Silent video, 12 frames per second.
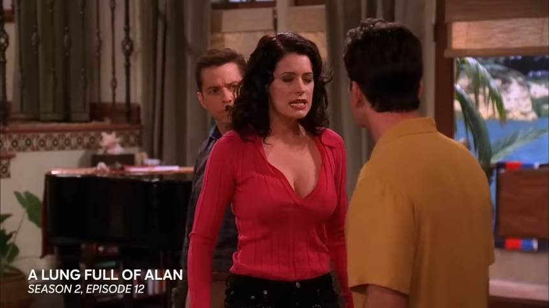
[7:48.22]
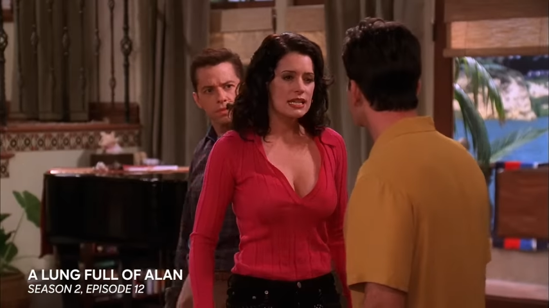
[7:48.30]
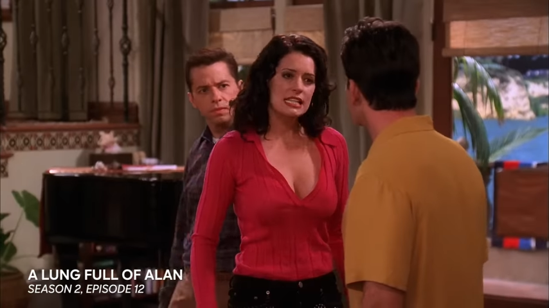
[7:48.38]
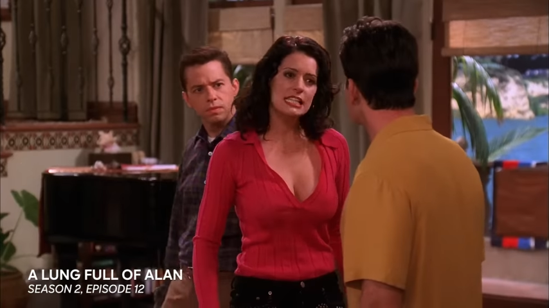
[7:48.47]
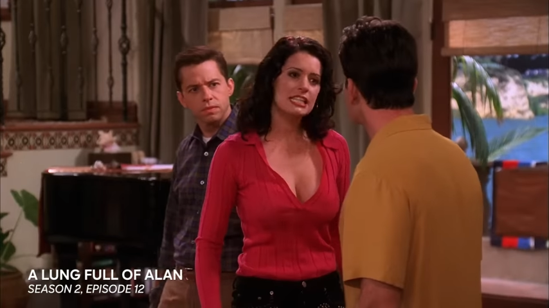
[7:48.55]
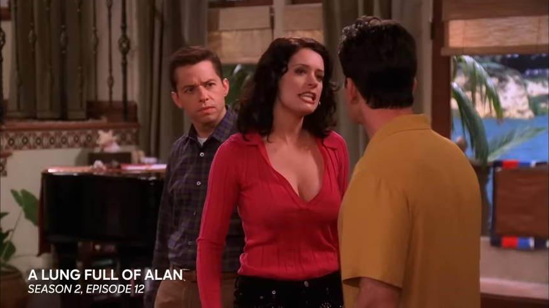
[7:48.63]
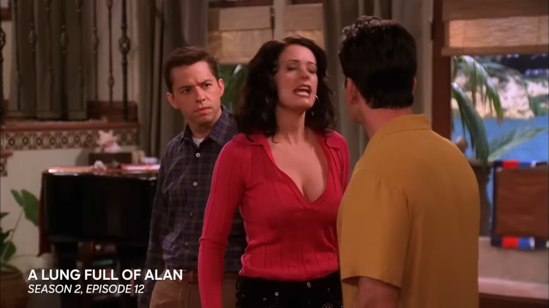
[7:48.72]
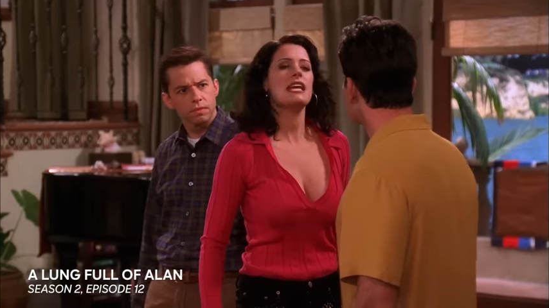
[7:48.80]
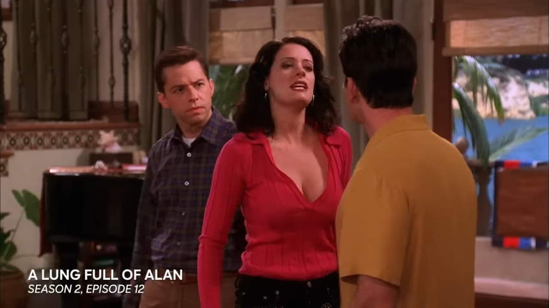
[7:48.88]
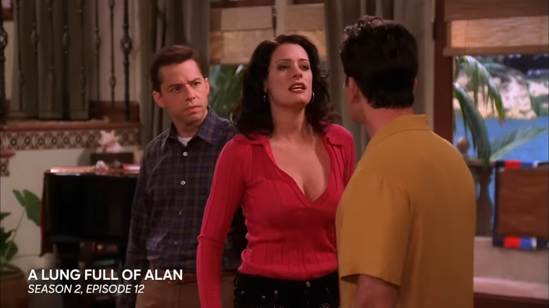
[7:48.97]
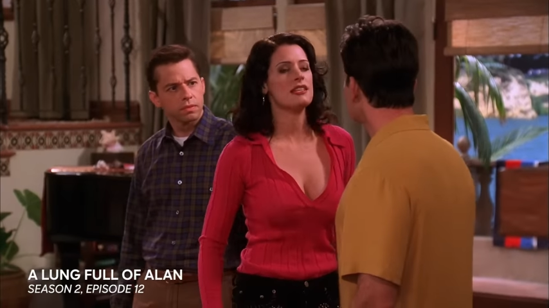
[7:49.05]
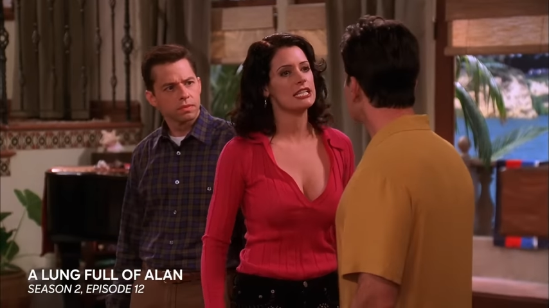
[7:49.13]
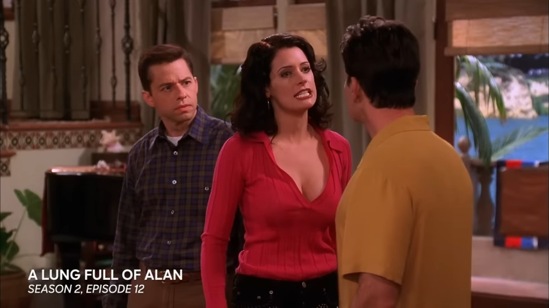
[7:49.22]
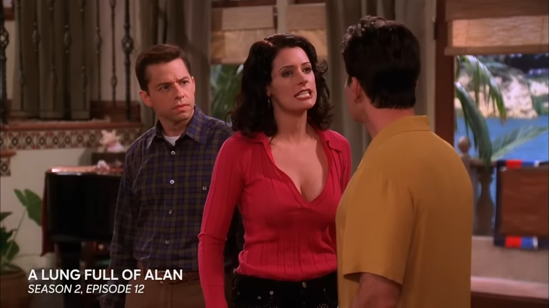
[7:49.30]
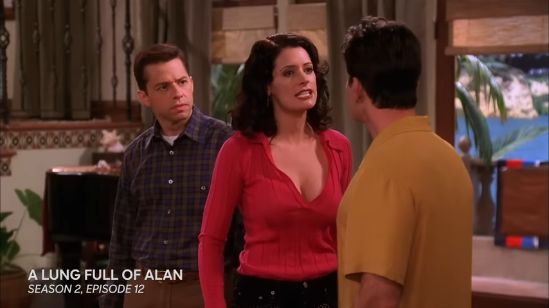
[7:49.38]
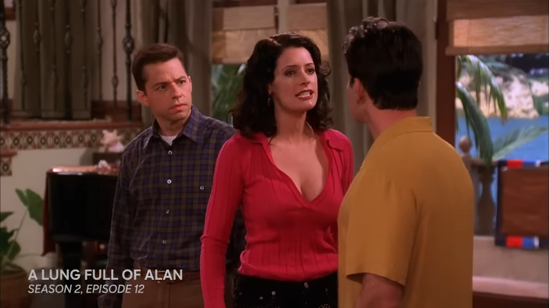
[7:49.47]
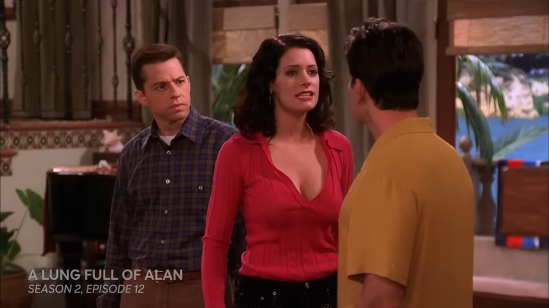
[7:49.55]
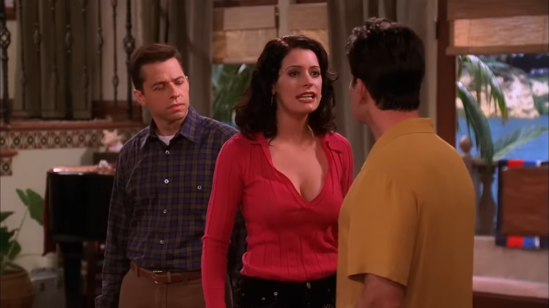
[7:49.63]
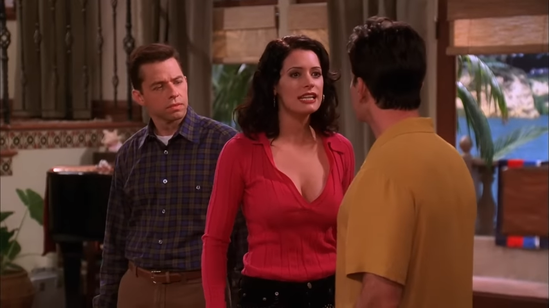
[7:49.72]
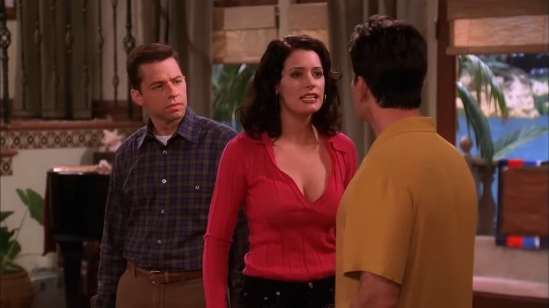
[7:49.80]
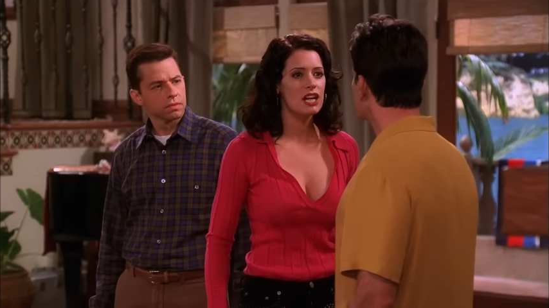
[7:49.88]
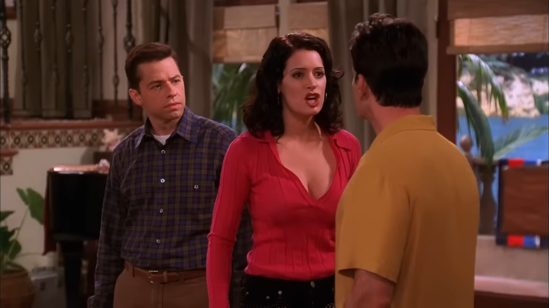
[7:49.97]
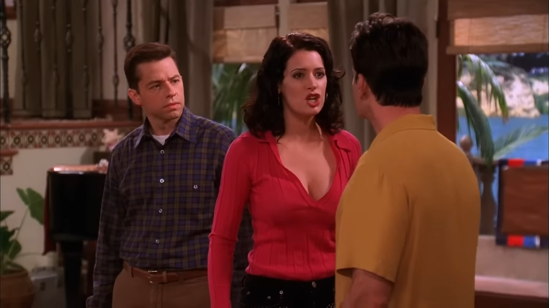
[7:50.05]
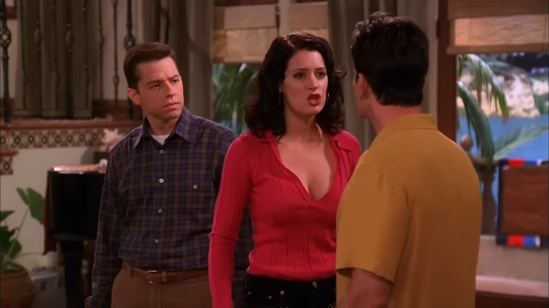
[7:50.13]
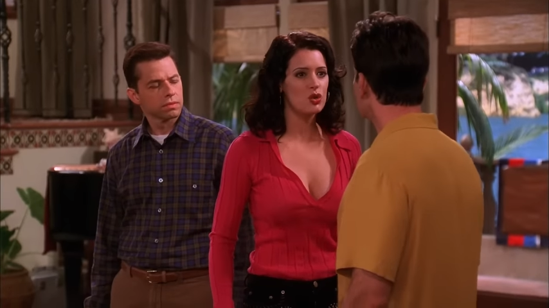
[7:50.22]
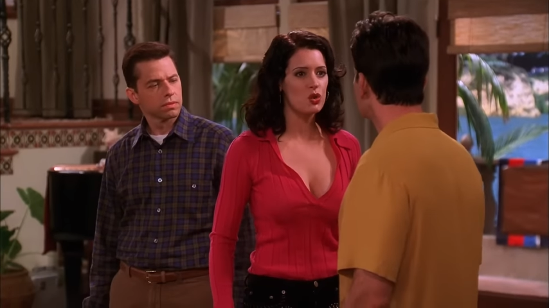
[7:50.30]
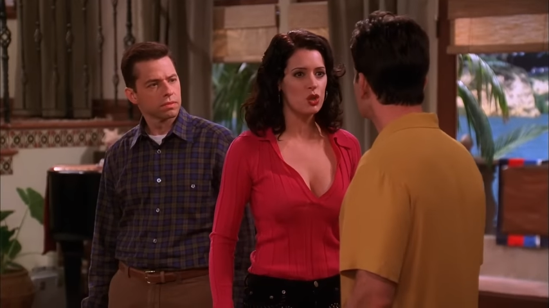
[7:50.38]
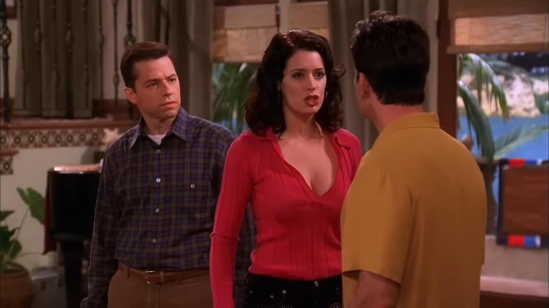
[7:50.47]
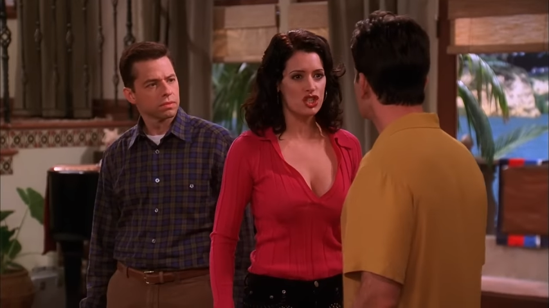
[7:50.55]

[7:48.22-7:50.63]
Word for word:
Speaker 1: Say that slick, cool